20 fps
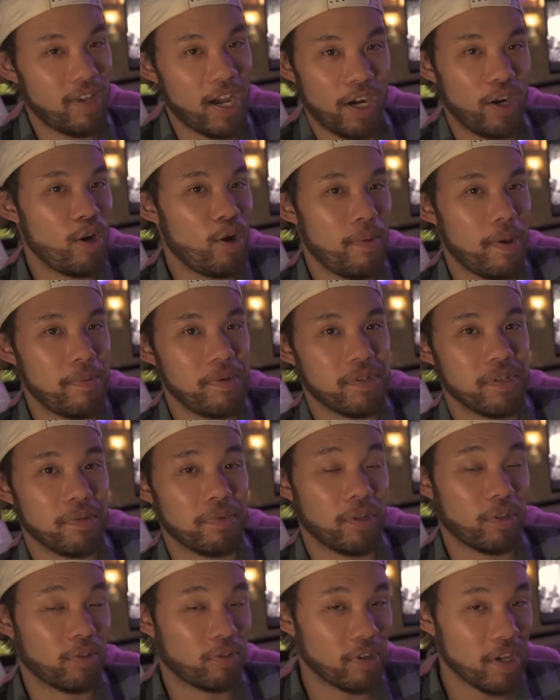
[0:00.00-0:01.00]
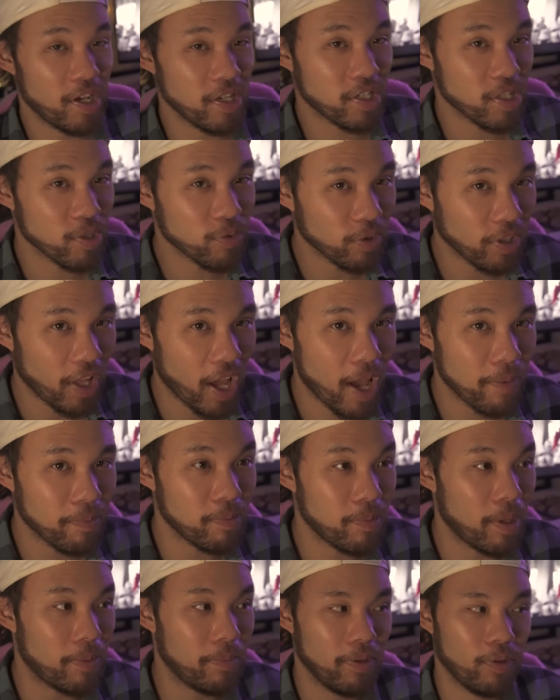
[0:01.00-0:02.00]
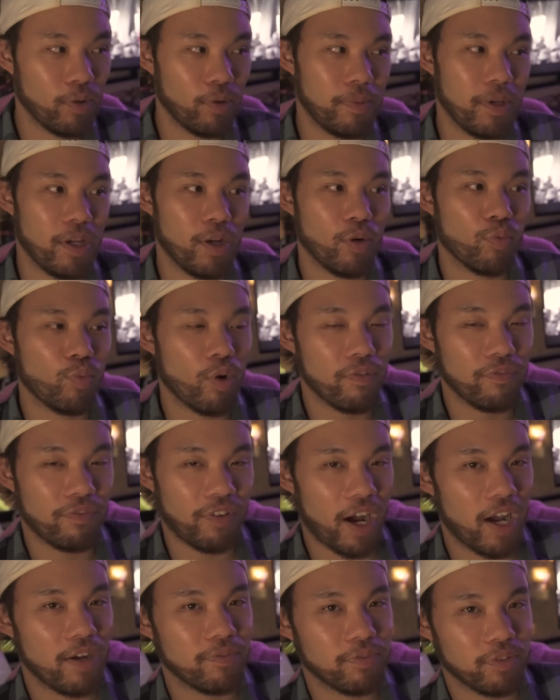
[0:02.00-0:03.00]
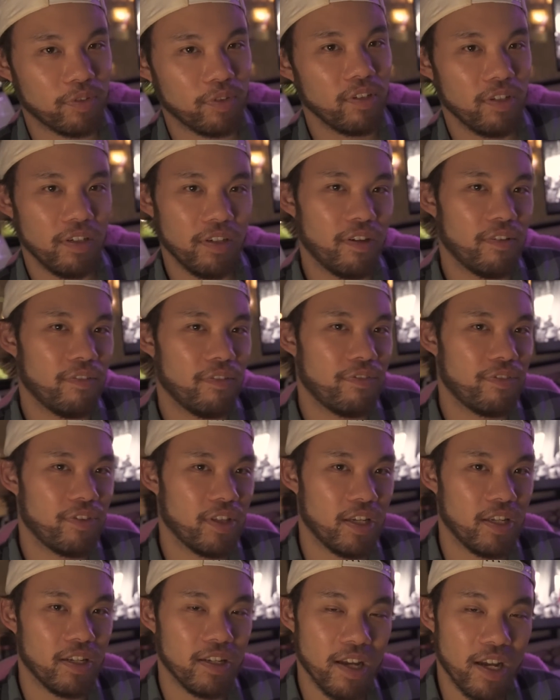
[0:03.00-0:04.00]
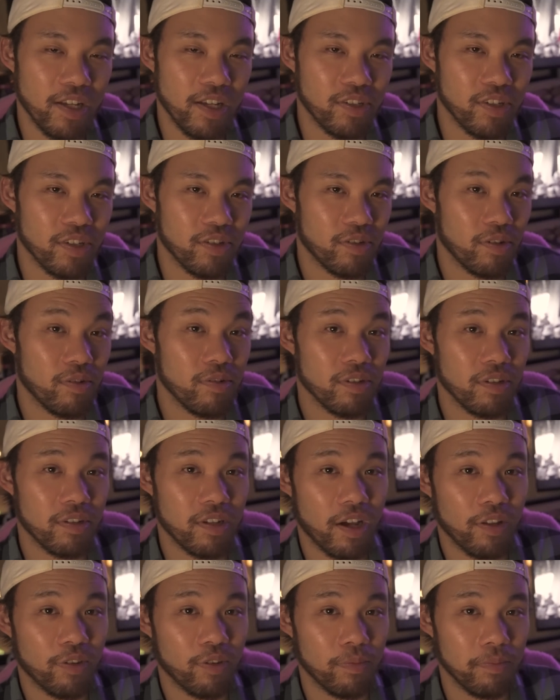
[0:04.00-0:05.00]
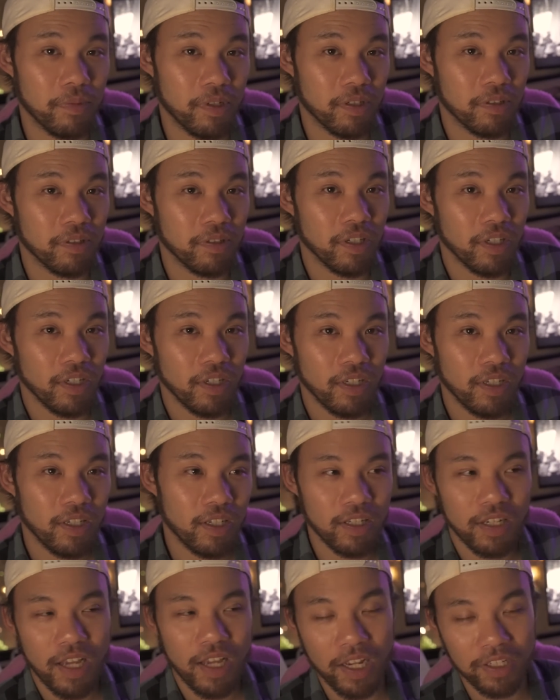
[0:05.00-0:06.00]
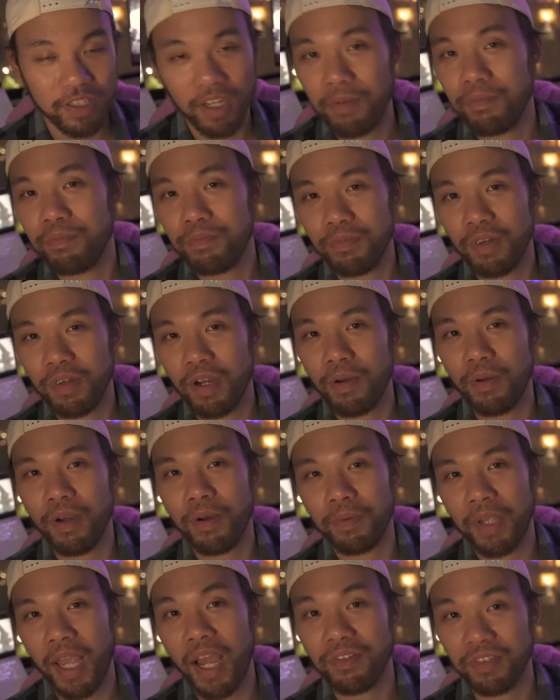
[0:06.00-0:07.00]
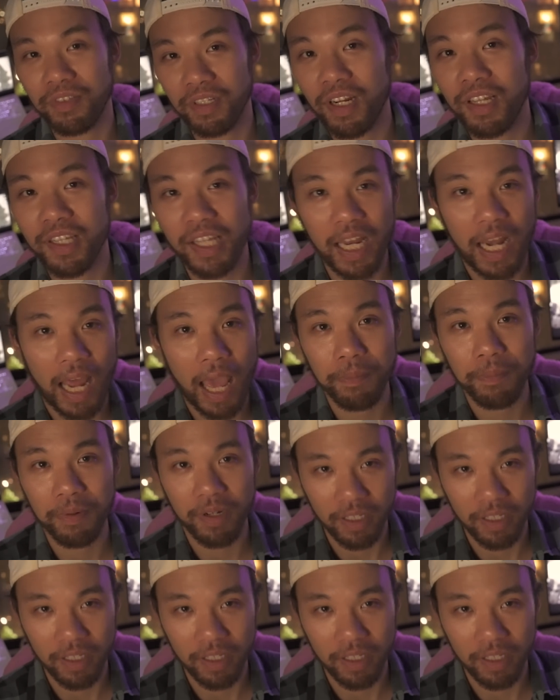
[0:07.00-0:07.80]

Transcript: don't know, maybe something crazy will happen. Maybe there'll be a revival of the Night Sisters at Dathomir. Actually, I'm, I'm counting on that happening.